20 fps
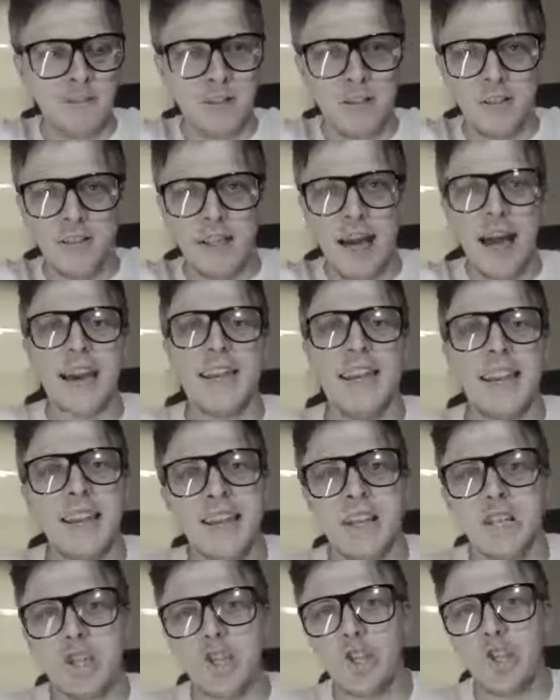
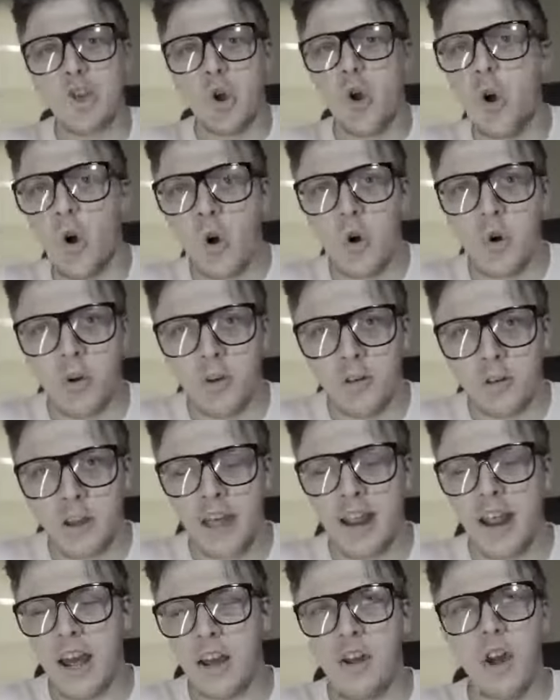lacking a soul.
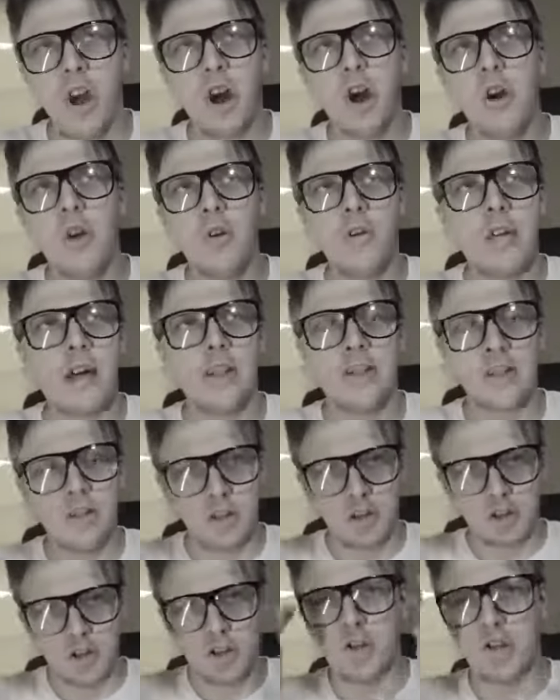And I know that
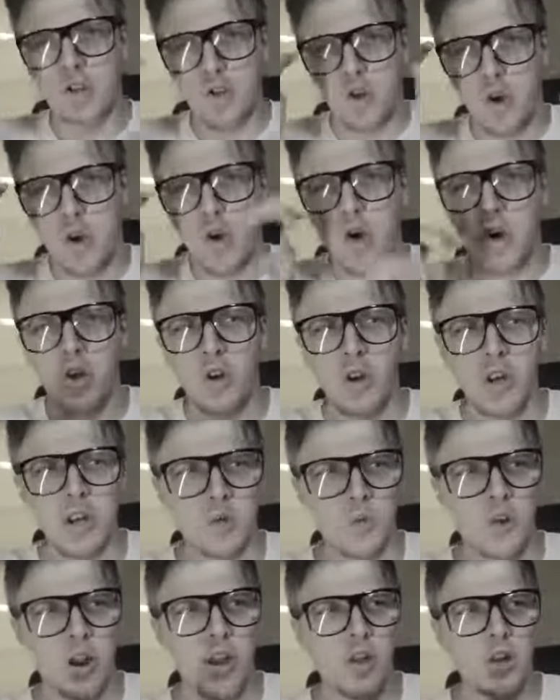soul
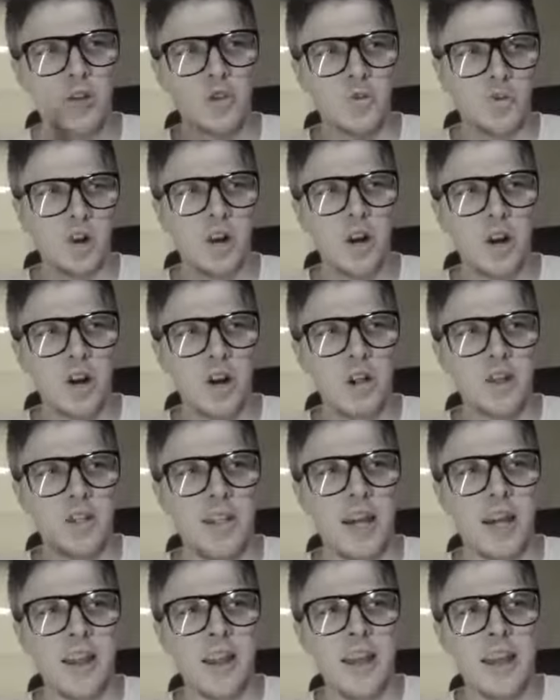is one of those words
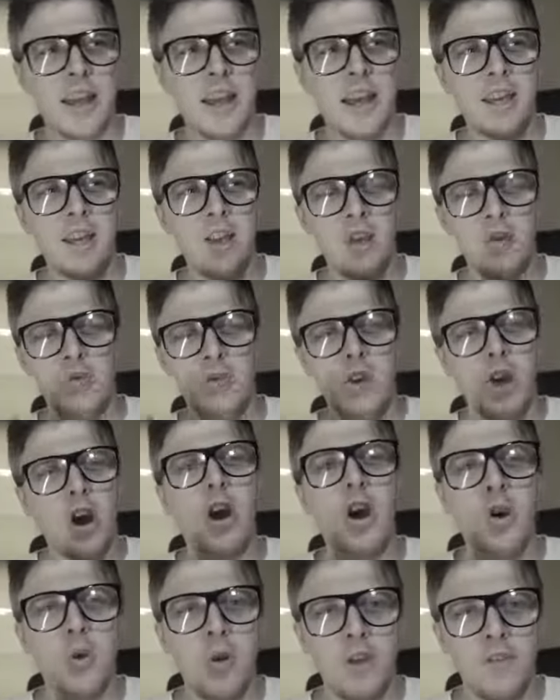that, you
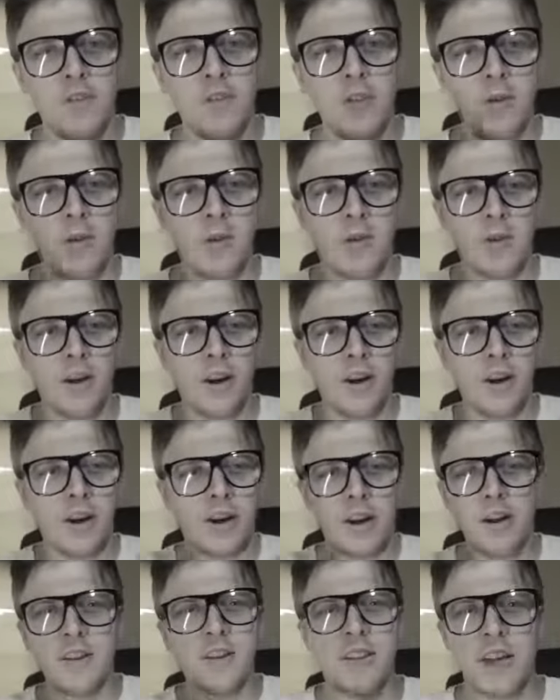know, if you
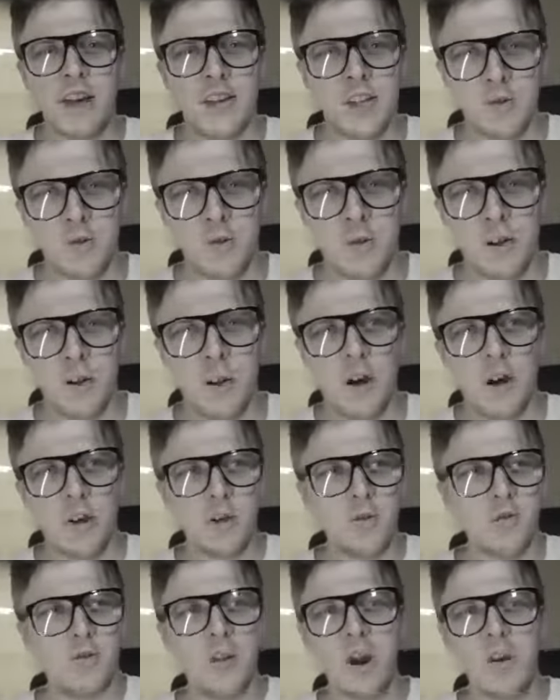are intellectual at all,
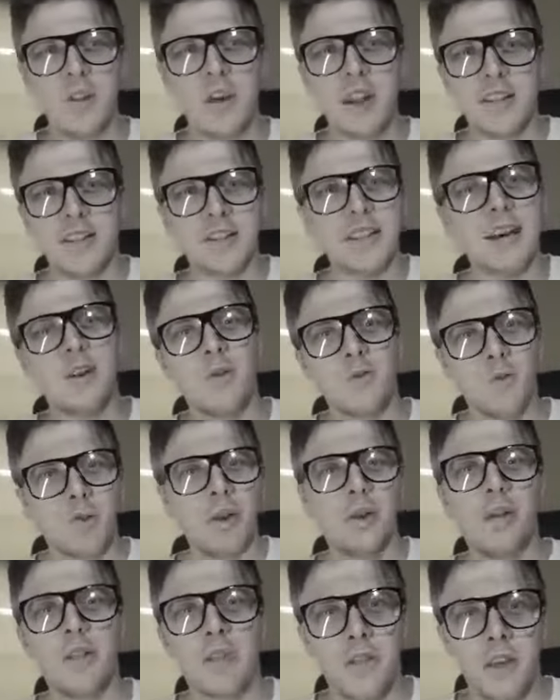you know that it's not a
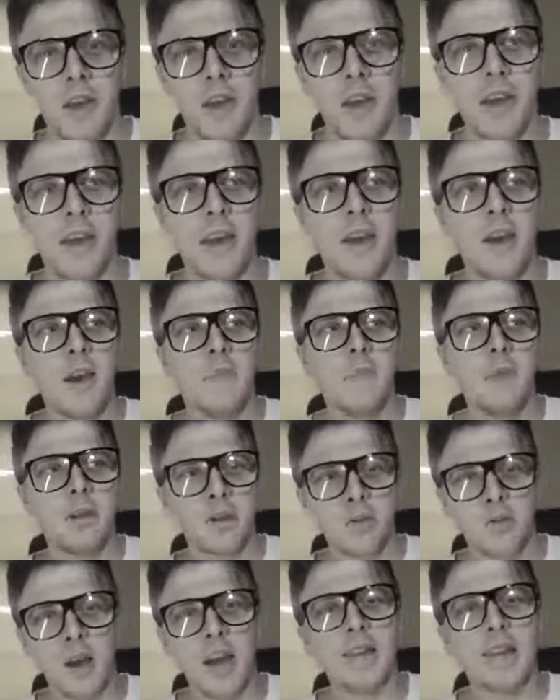real thing, but
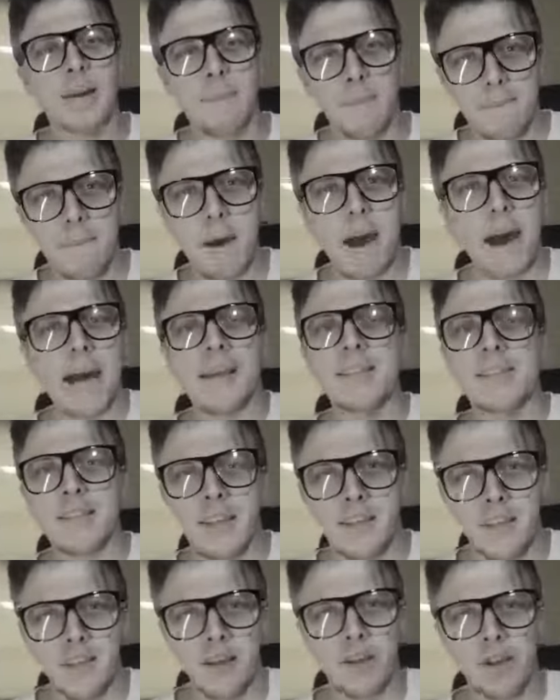you like to bask
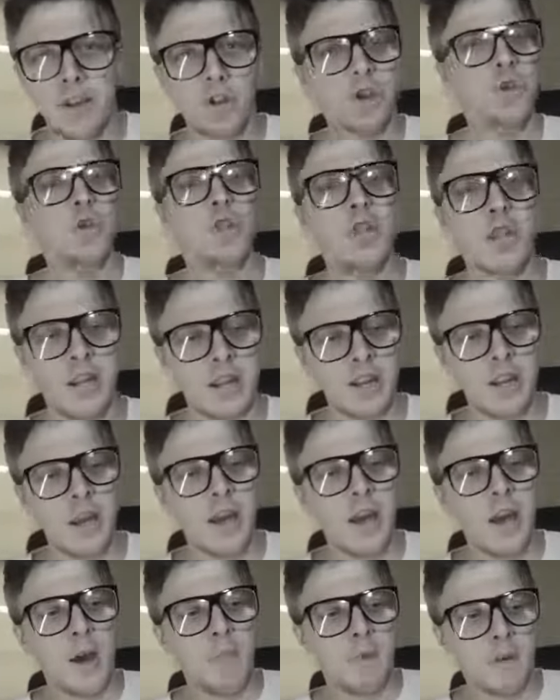in the delusion.
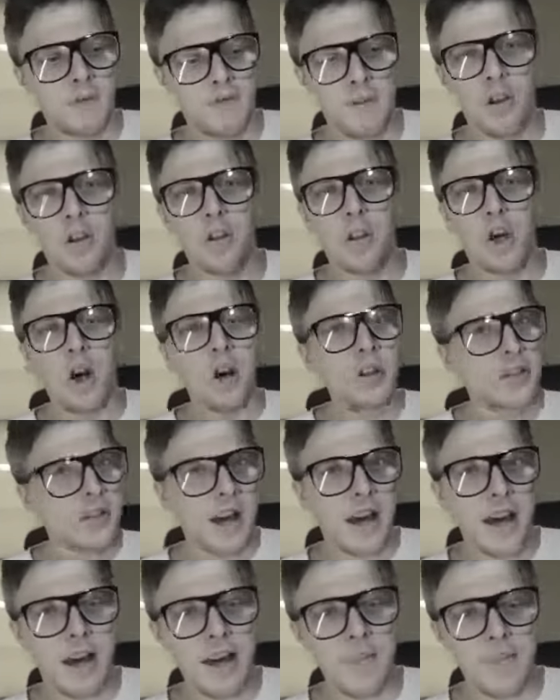But for a long
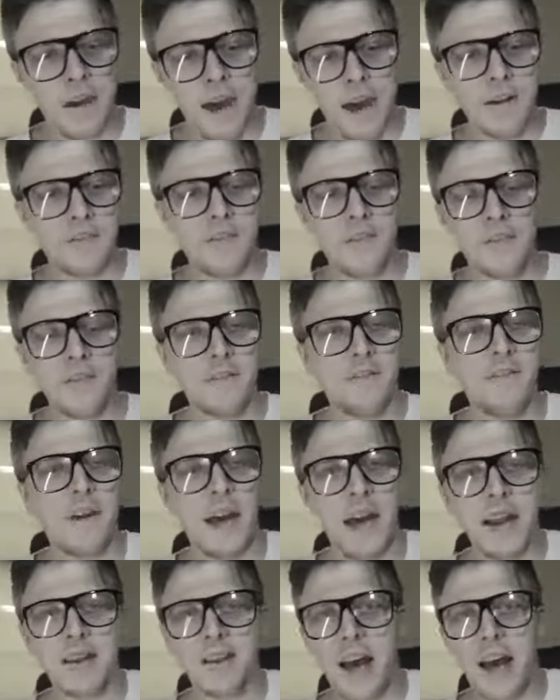time after the
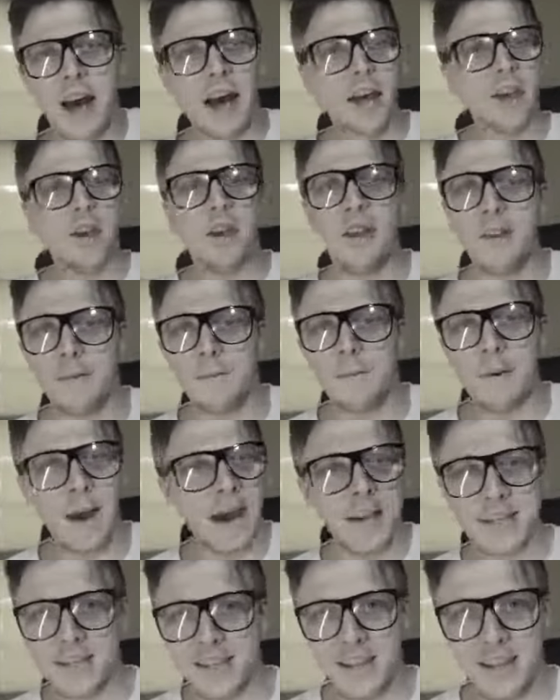fact, I couldn't
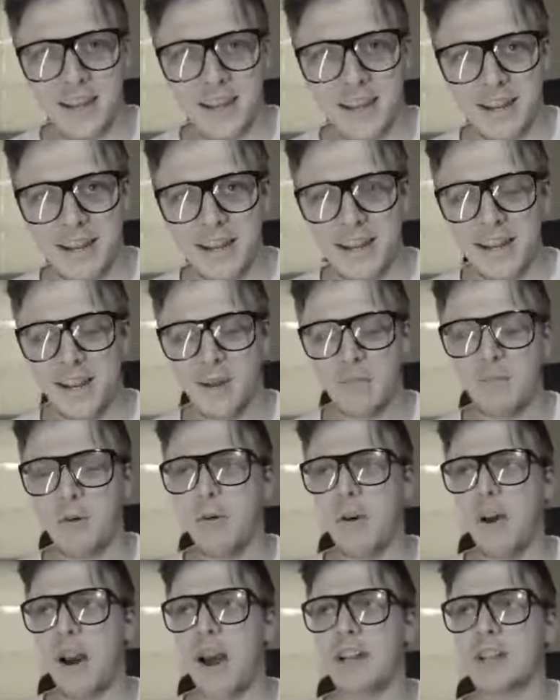bask in it
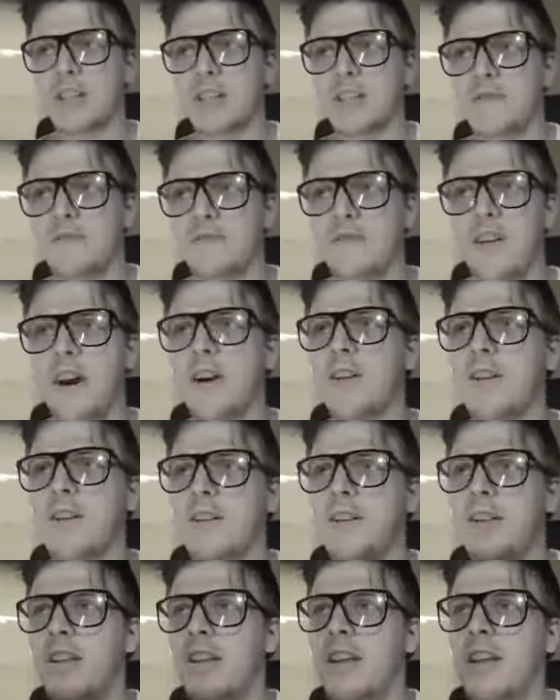anymore. I just felt
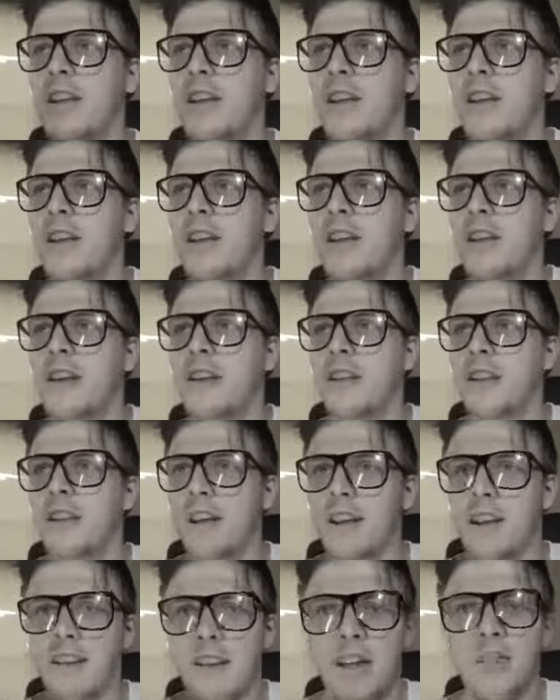
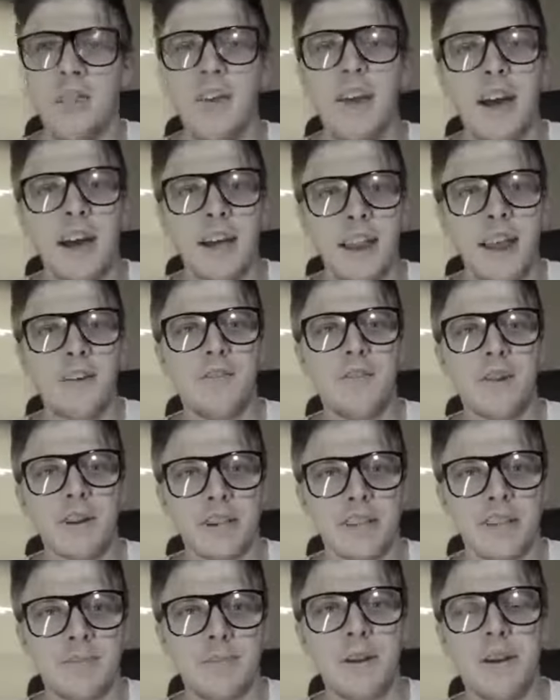like nothing I had ever
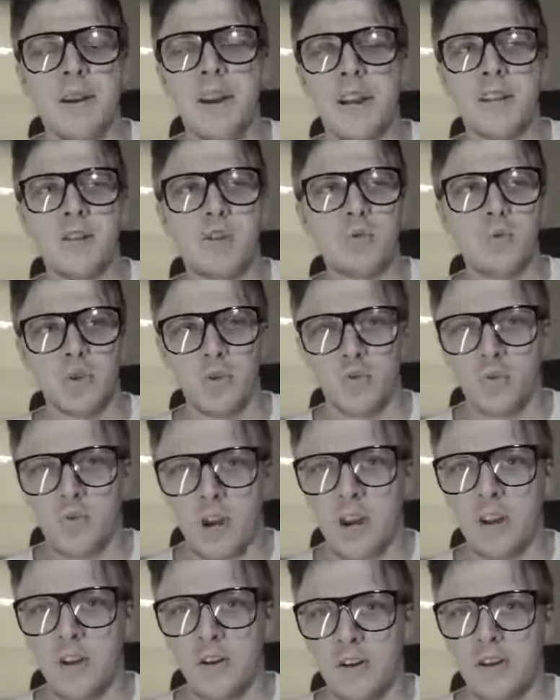experienced was
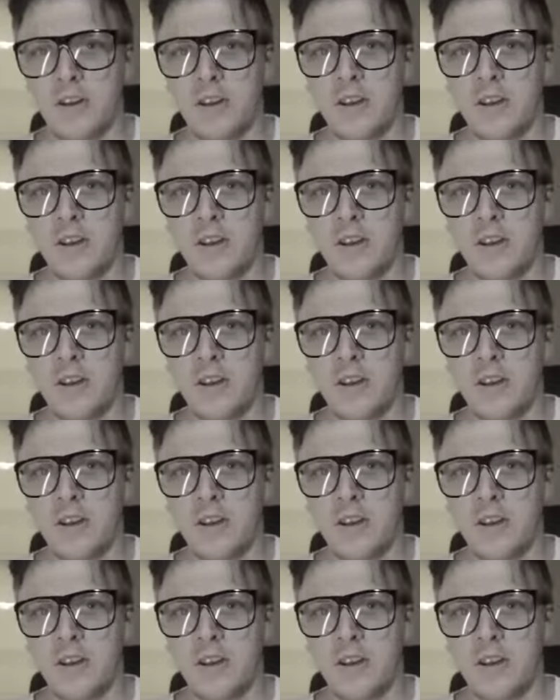real.